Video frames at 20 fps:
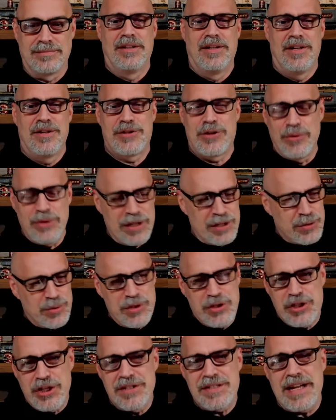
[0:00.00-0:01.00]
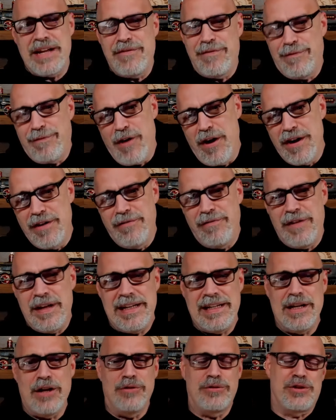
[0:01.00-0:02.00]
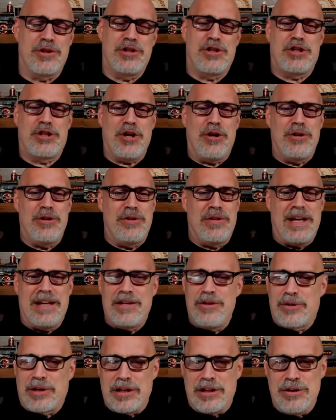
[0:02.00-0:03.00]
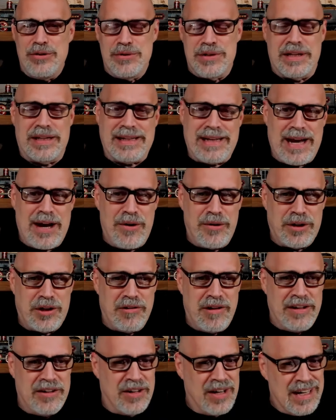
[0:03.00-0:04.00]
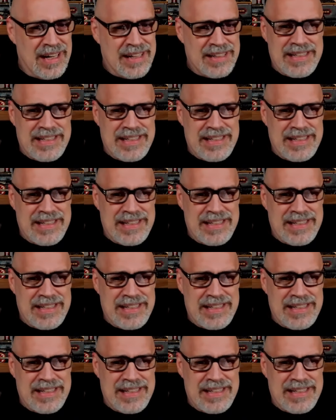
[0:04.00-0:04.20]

So this was just a fun video to show you that you can use a calculator